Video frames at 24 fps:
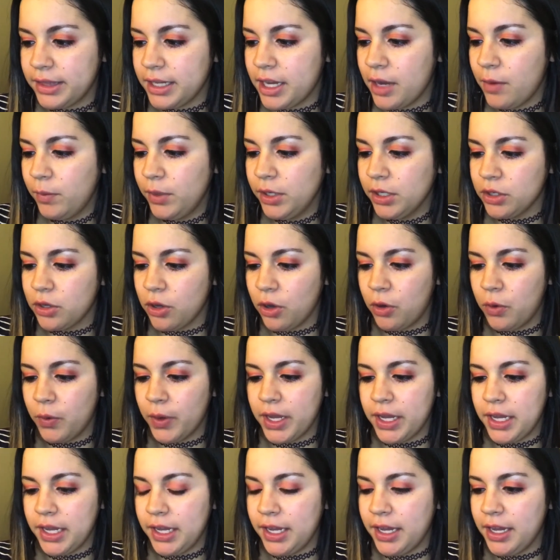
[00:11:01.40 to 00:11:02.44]
think I want to go
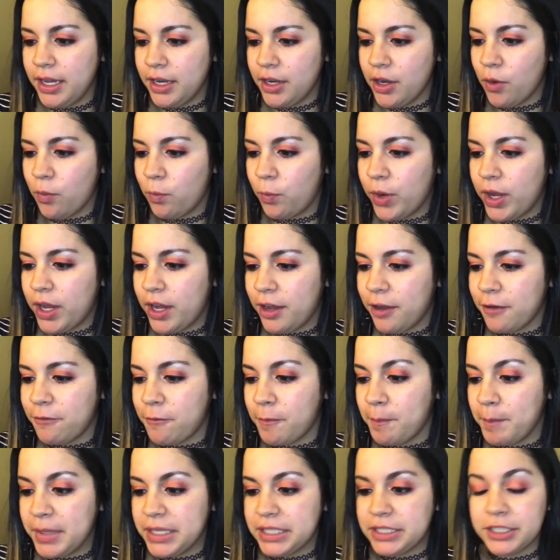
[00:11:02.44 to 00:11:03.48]
in with
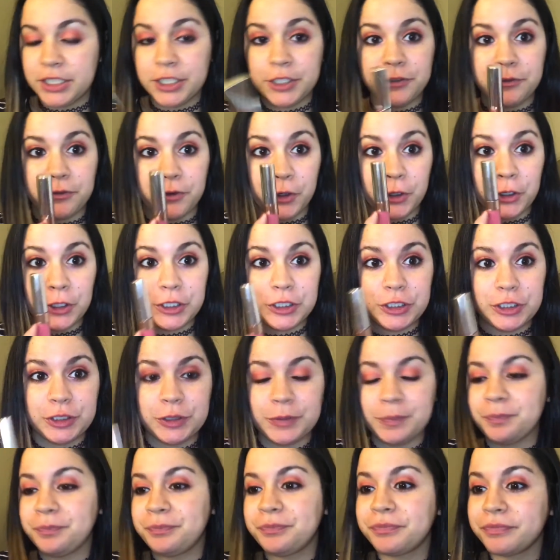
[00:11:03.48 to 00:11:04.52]
Mrs.
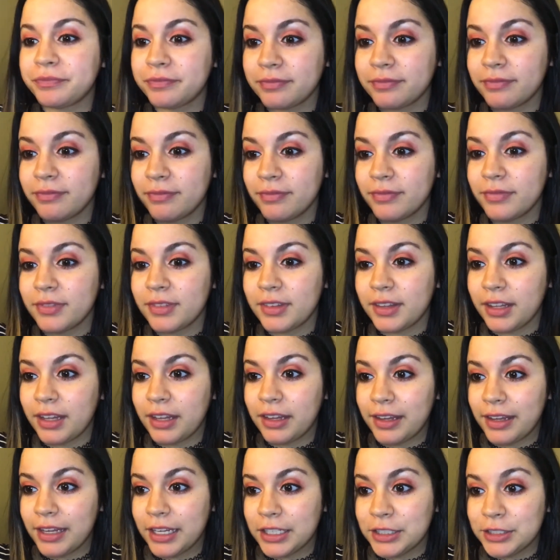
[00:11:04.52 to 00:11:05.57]
first.
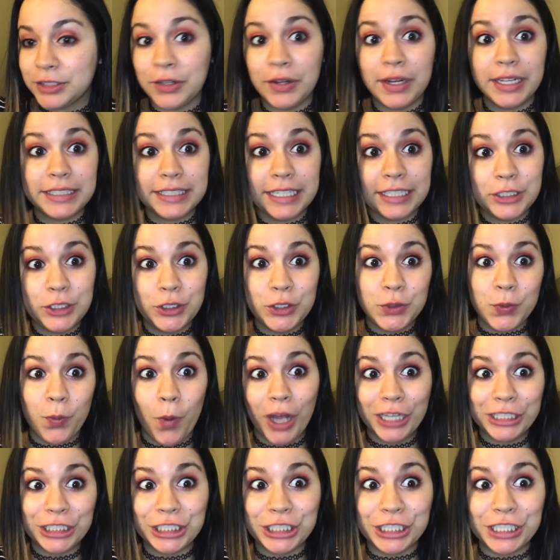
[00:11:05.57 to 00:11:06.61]
So let's get to
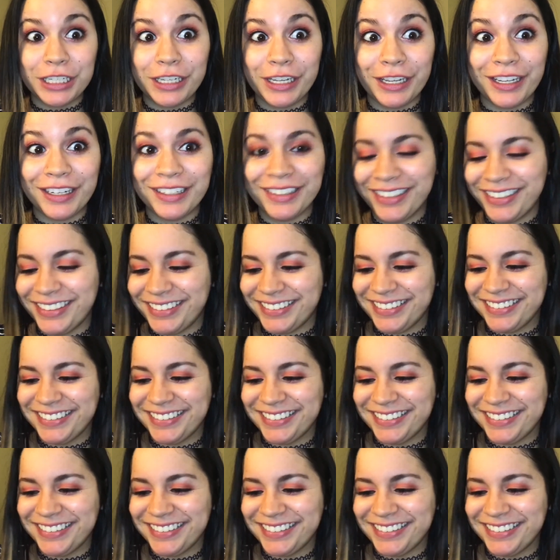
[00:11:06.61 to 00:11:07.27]
swatching.